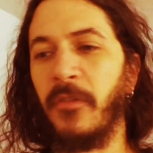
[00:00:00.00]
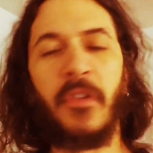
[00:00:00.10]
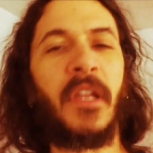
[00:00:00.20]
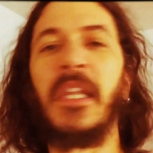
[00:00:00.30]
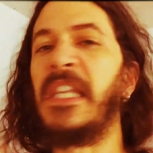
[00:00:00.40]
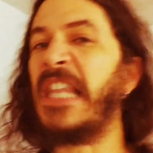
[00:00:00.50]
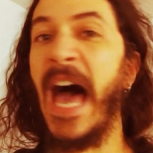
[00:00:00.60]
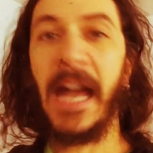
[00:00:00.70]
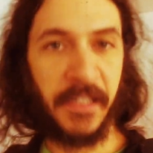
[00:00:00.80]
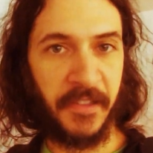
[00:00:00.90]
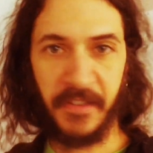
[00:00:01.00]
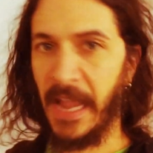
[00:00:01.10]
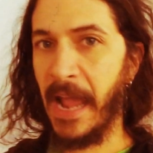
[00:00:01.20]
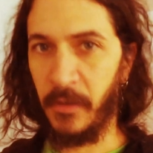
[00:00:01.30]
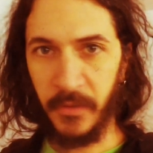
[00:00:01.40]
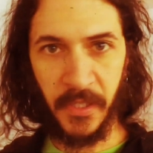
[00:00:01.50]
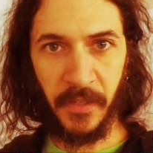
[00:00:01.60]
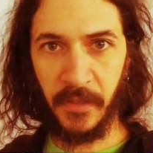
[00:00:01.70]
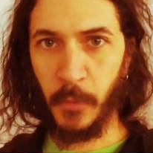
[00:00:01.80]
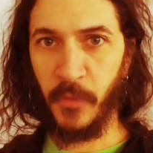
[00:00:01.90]
there's a lot of style to
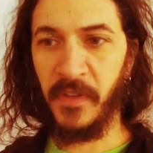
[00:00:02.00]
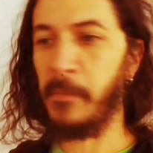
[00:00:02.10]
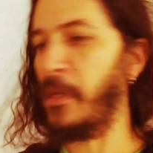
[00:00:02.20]
this movie.